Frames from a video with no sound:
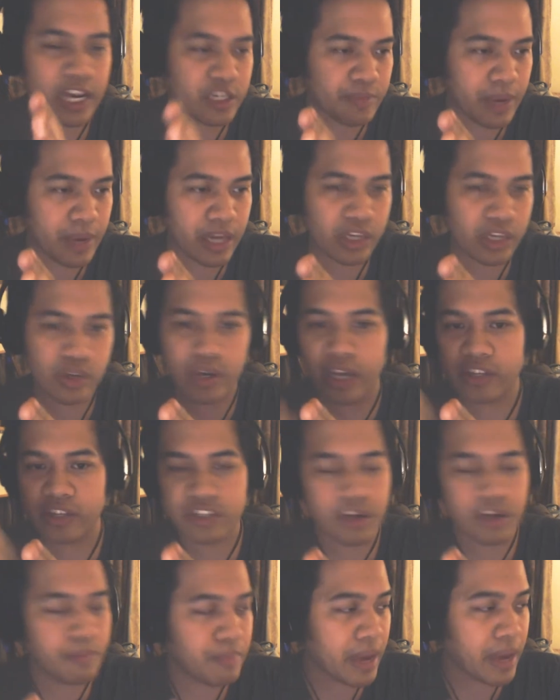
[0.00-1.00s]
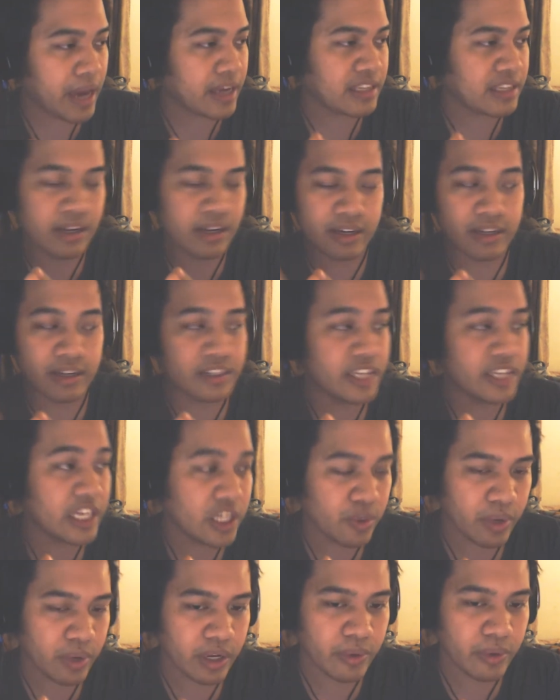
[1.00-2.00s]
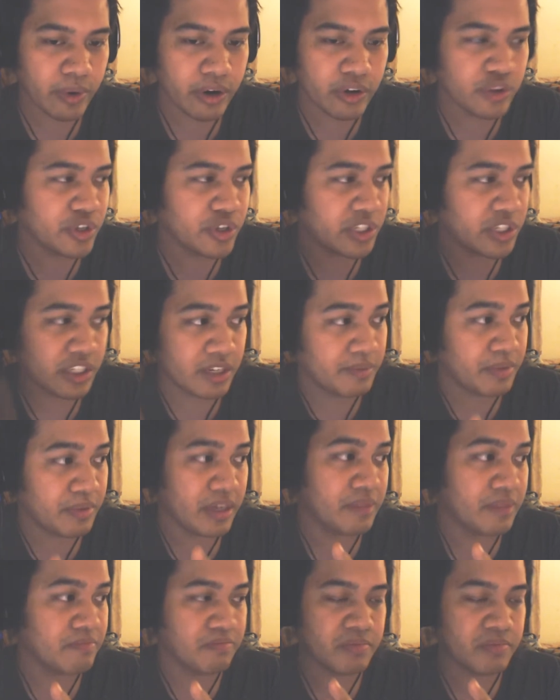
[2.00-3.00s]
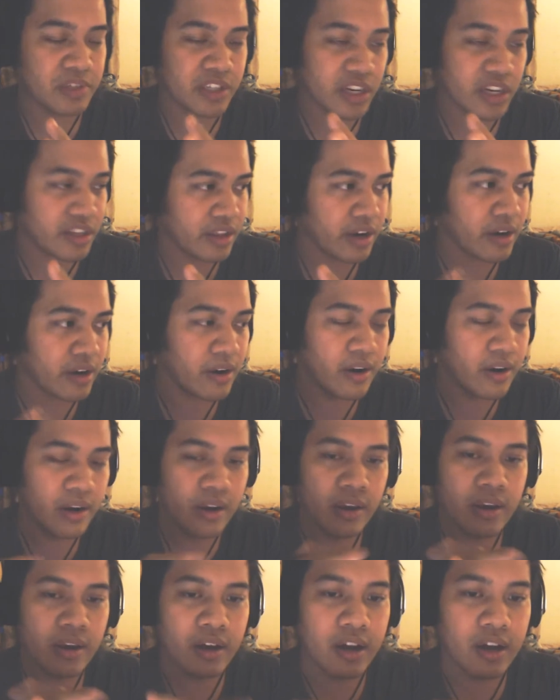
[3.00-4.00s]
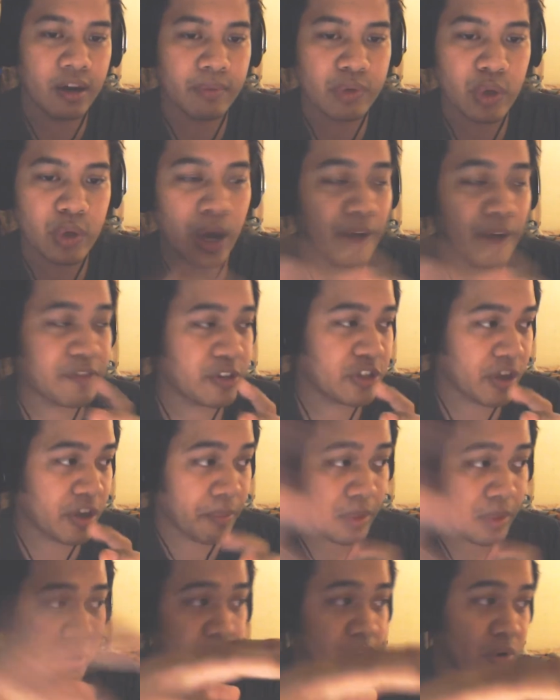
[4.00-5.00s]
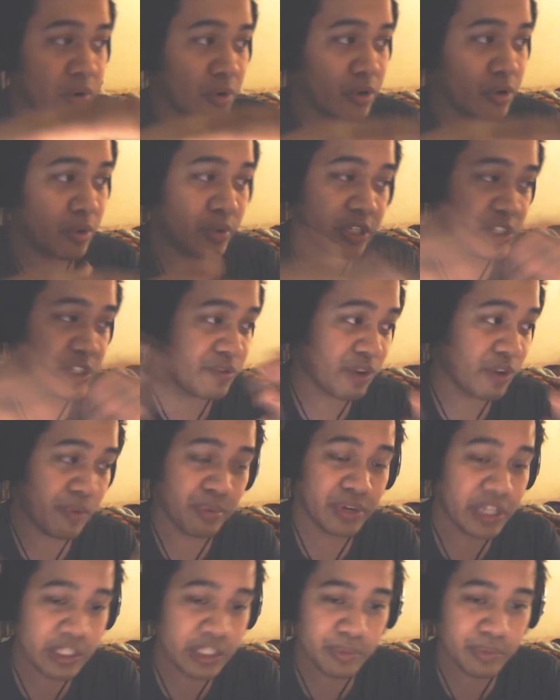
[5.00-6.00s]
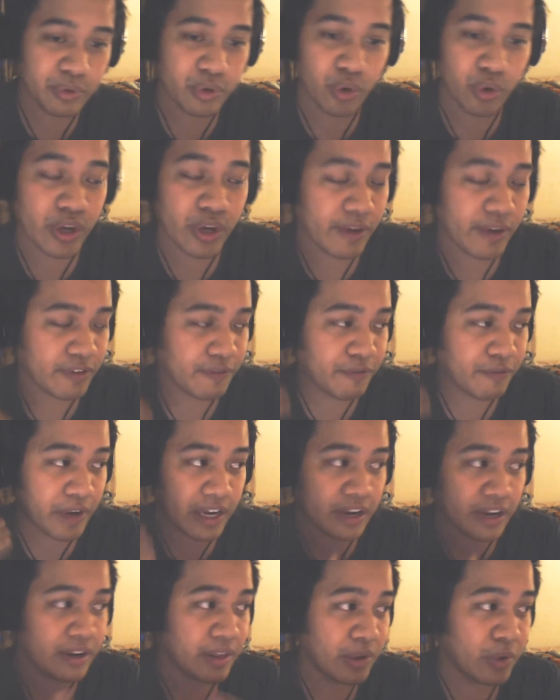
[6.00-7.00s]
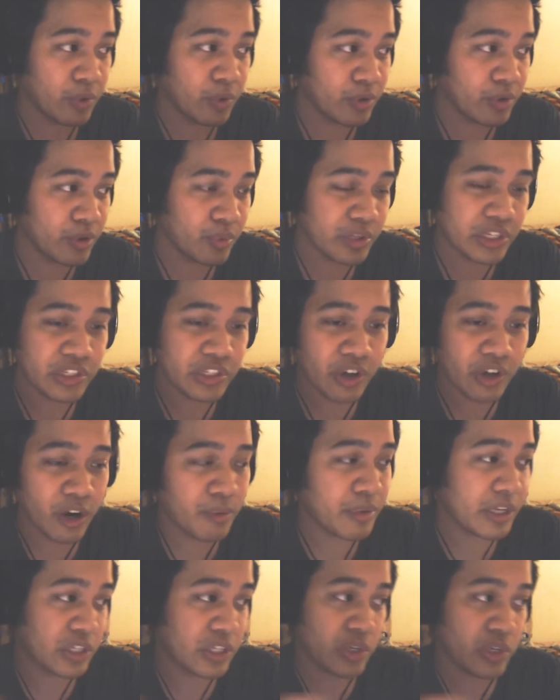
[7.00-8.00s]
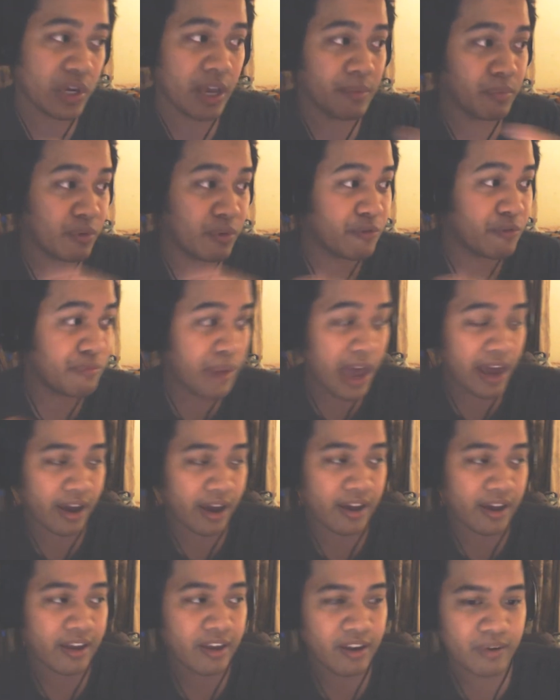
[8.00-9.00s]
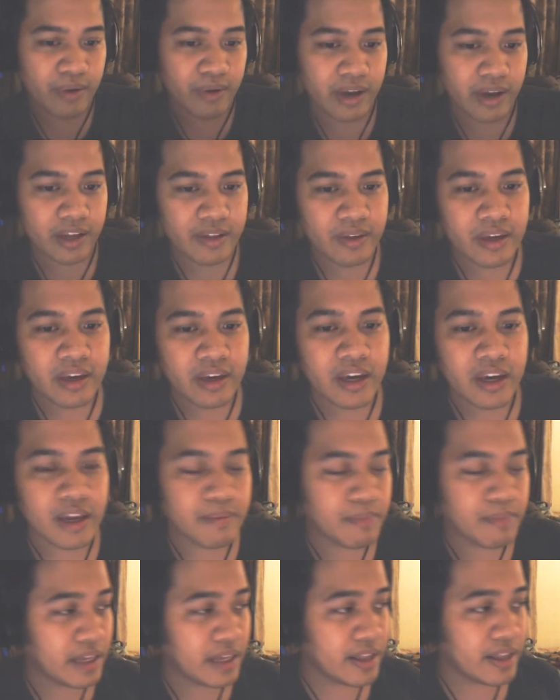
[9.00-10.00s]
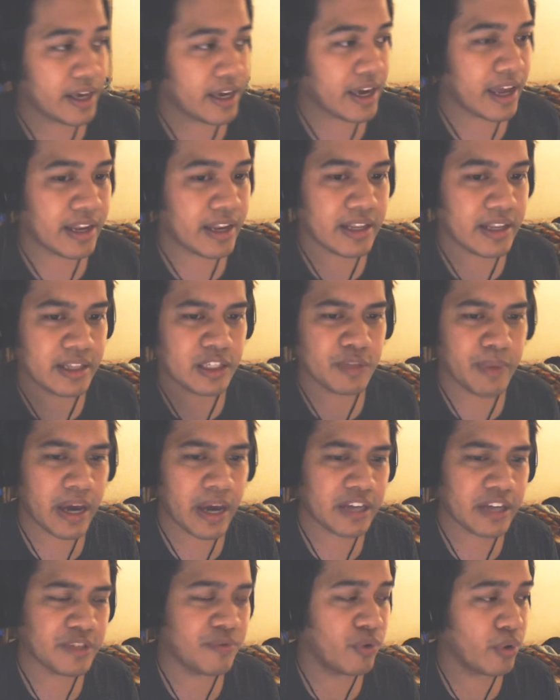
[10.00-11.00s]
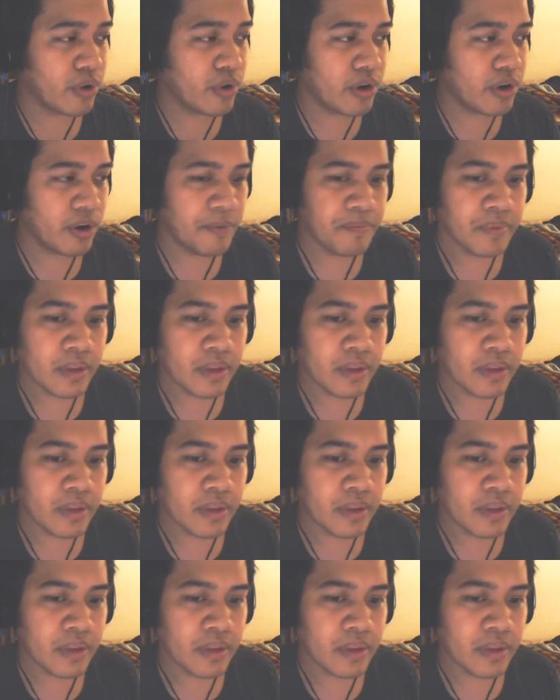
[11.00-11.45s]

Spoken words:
back, you can't jump back, it's not going to take you anywhere, you're just going to be stuck there. You have to jump out of the corner, which is very predictable, or you have to fight out of the corner, which is hard because you can't move back, right? In Melee and in Smash 4,